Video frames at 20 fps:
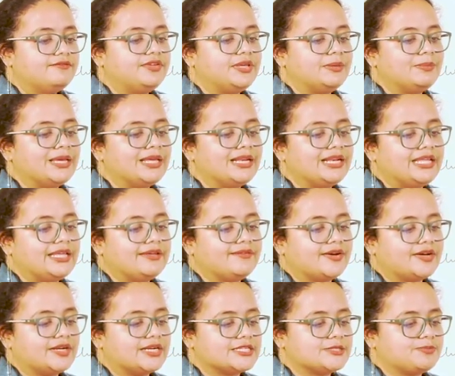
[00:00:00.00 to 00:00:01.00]
We may leave
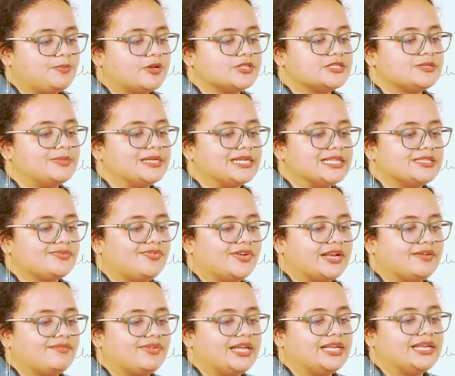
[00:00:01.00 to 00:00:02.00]
our responsibilities for
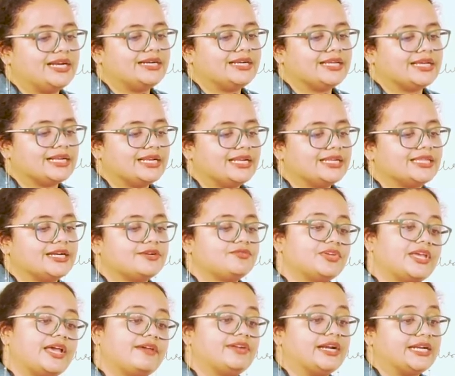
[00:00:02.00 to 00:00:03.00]
a while and declare that
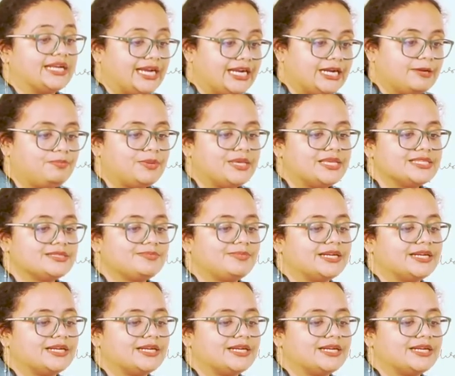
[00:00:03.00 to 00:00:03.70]
we have attained peace,